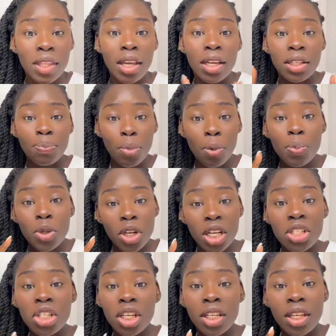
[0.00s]
the
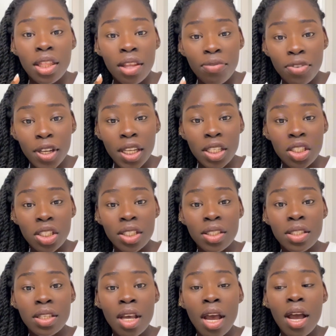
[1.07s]
population in the villages